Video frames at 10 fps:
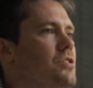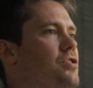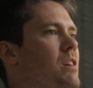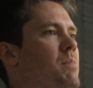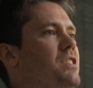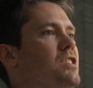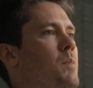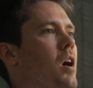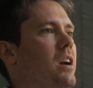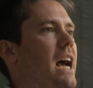seem like
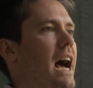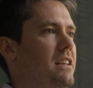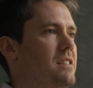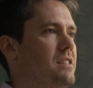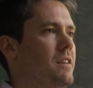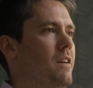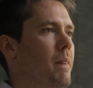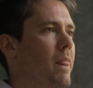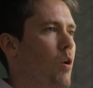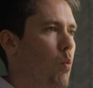smart guys.
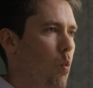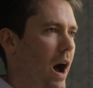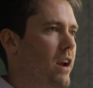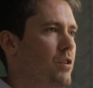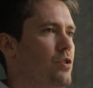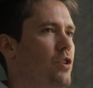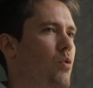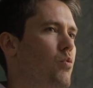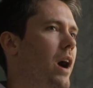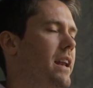Why don't you go
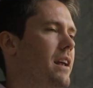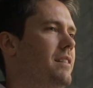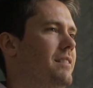write it